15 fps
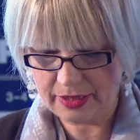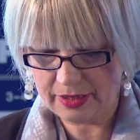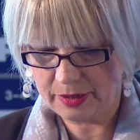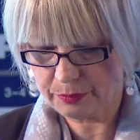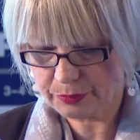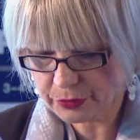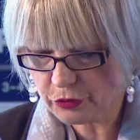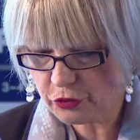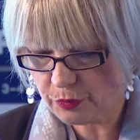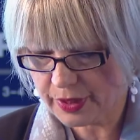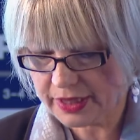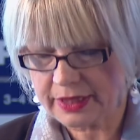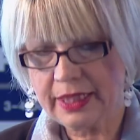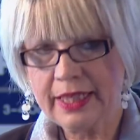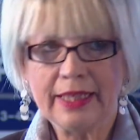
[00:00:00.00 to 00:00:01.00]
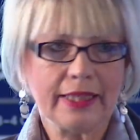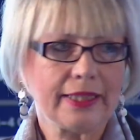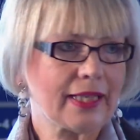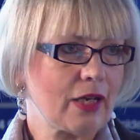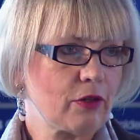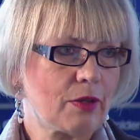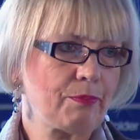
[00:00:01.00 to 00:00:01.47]
improvement in
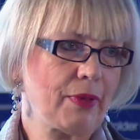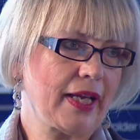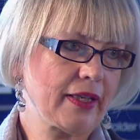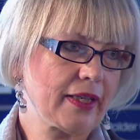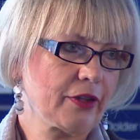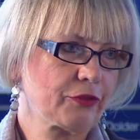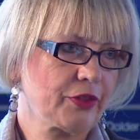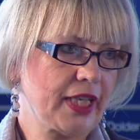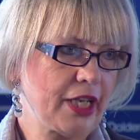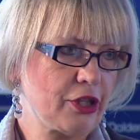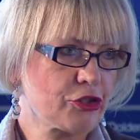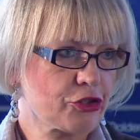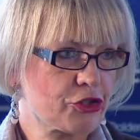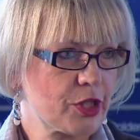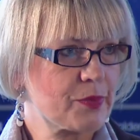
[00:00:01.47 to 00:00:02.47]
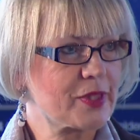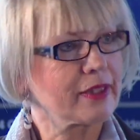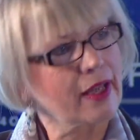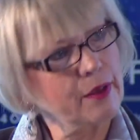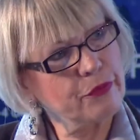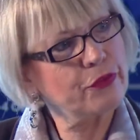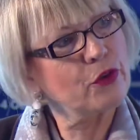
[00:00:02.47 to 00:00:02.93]
our banking relationships, and
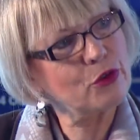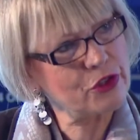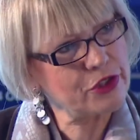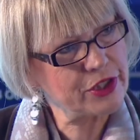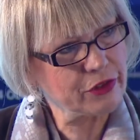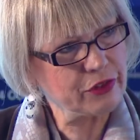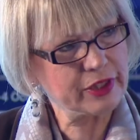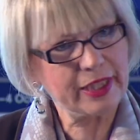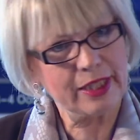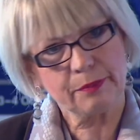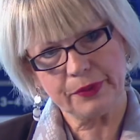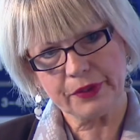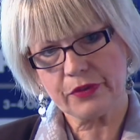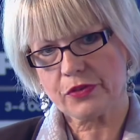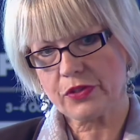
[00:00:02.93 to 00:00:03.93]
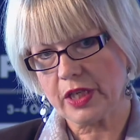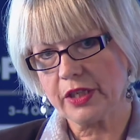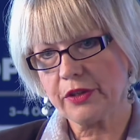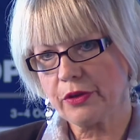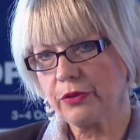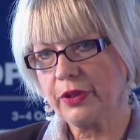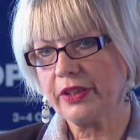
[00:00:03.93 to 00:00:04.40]
I'm focusing on that because I
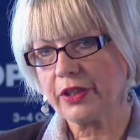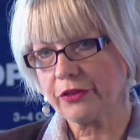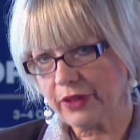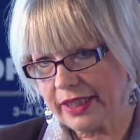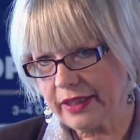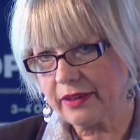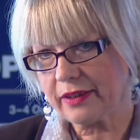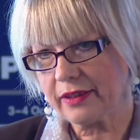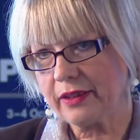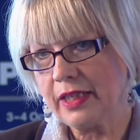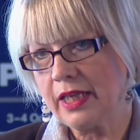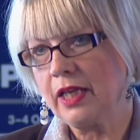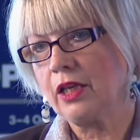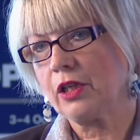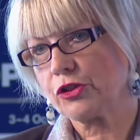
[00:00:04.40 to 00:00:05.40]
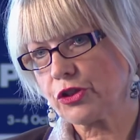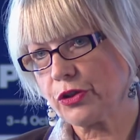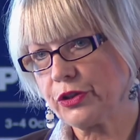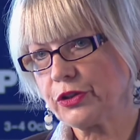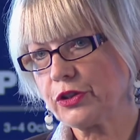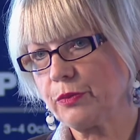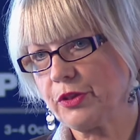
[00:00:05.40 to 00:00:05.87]
know in the regular
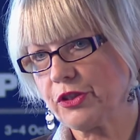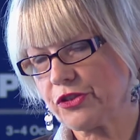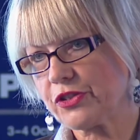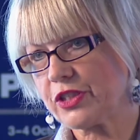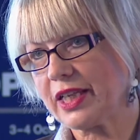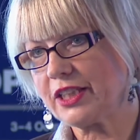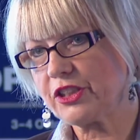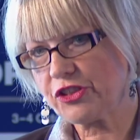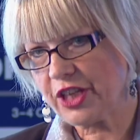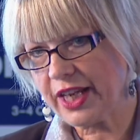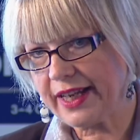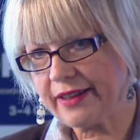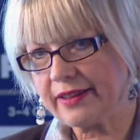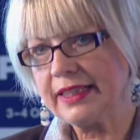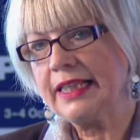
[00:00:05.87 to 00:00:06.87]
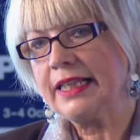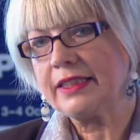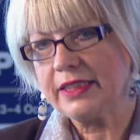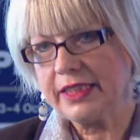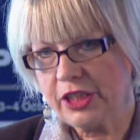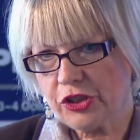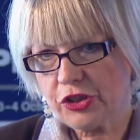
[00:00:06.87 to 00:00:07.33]
joint commissions I chair,
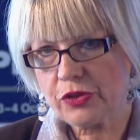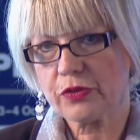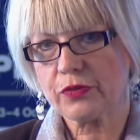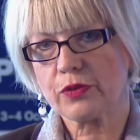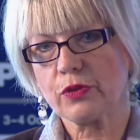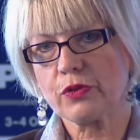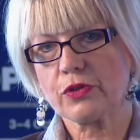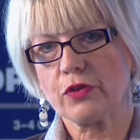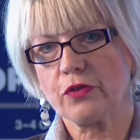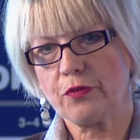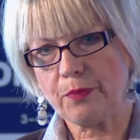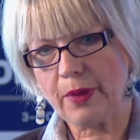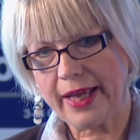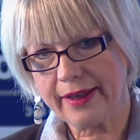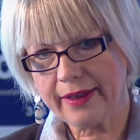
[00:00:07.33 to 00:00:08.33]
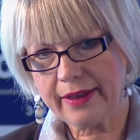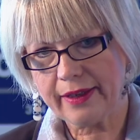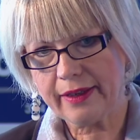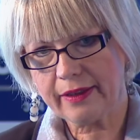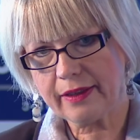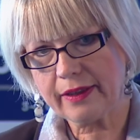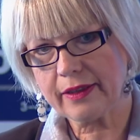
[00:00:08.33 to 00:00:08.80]
the issues, of course, of
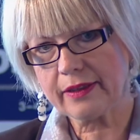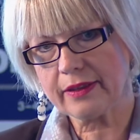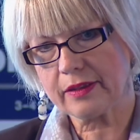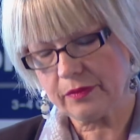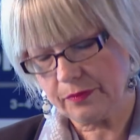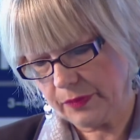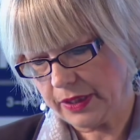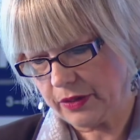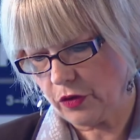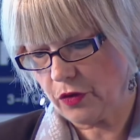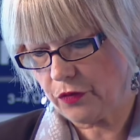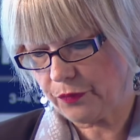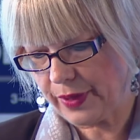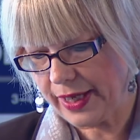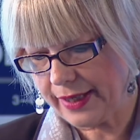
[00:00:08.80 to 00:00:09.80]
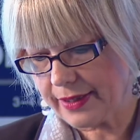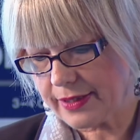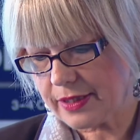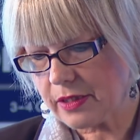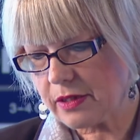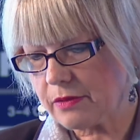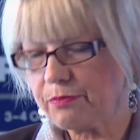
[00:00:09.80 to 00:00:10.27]
banking, of
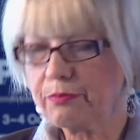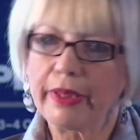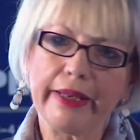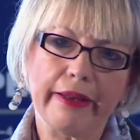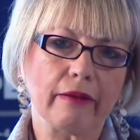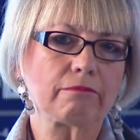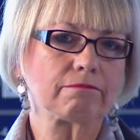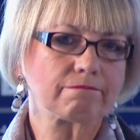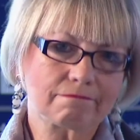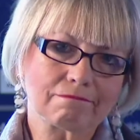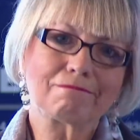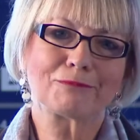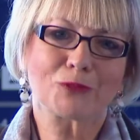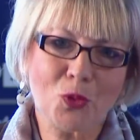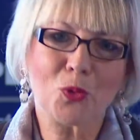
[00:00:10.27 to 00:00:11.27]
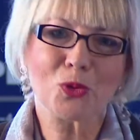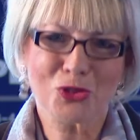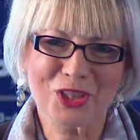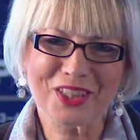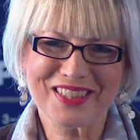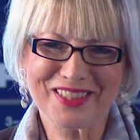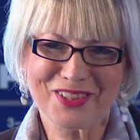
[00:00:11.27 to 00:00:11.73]
banks being
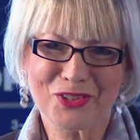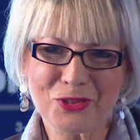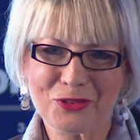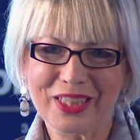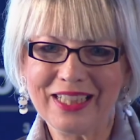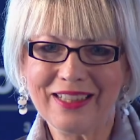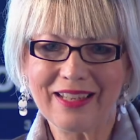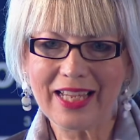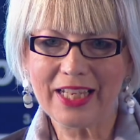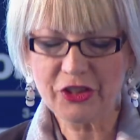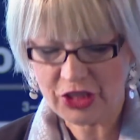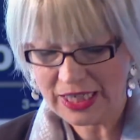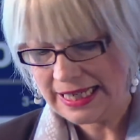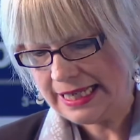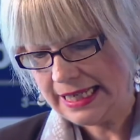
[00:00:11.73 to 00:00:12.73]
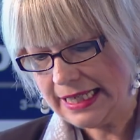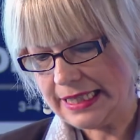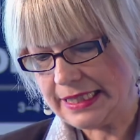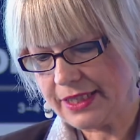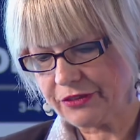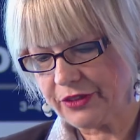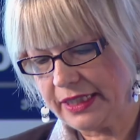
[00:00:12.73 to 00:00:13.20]
cautious to engage
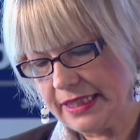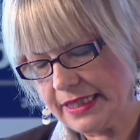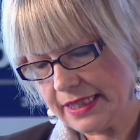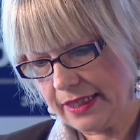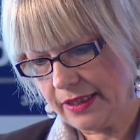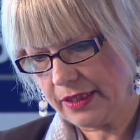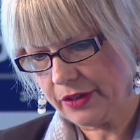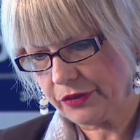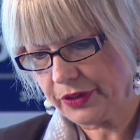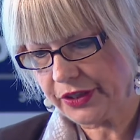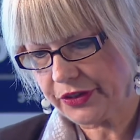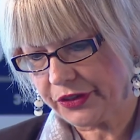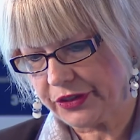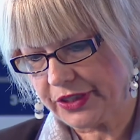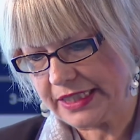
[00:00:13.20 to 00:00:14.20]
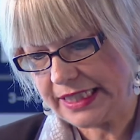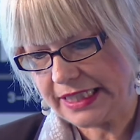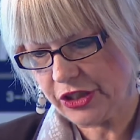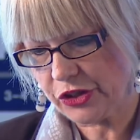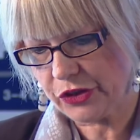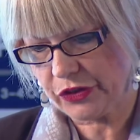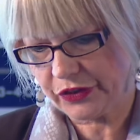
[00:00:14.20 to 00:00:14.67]
is a recurrent
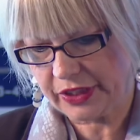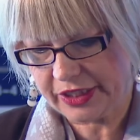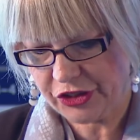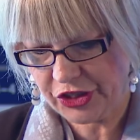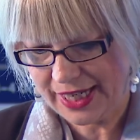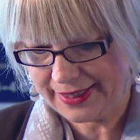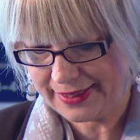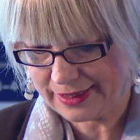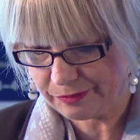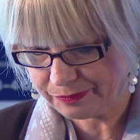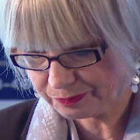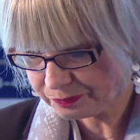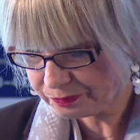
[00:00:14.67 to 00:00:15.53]
issue on the agenda.